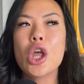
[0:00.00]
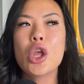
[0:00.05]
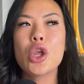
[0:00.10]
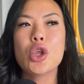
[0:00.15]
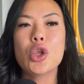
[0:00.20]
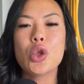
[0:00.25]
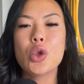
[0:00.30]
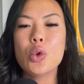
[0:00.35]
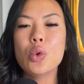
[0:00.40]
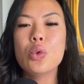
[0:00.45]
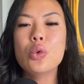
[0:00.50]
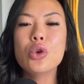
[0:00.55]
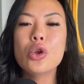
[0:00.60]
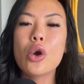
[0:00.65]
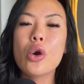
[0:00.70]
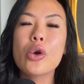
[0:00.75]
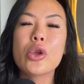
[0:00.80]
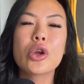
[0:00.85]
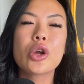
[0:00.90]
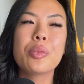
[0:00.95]
You
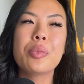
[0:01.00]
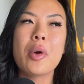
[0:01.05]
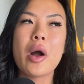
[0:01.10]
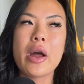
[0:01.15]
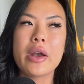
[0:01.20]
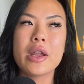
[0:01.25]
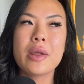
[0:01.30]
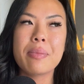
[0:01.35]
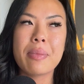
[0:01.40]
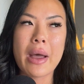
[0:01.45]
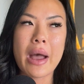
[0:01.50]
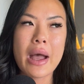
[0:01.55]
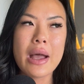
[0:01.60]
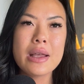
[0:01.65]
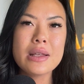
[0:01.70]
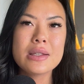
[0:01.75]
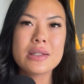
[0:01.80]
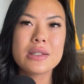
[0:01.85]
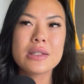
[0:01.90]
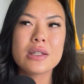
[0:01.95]
know your body
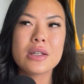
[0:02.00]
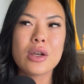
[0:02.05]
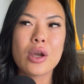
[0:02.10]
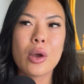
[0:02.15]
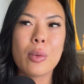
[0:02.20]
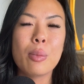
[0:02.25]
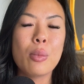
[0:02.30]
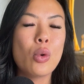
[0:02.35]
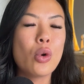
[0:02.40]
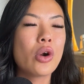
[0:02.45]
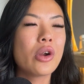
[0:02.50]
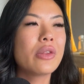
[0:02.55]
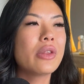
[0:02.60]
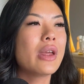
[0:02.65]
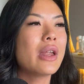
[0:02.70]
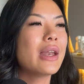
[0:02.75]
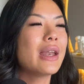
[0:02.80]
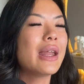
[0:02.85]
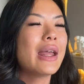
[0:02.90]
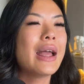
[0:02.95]
best, more
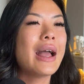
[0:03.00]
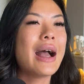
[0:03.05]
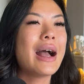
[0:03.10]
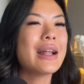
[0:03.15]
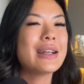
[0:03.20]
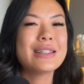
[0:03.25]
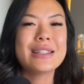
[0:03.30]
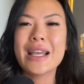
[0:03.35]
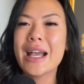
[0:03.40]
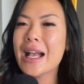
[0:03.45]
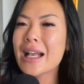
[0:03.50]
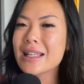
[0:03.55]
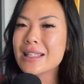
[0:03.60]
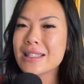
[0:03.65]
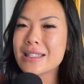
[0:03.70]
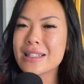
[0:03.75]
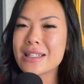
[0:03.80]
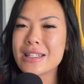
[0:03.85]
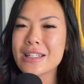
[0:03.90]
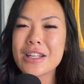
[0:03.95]
than a
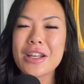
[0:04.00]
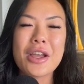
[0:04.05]
test,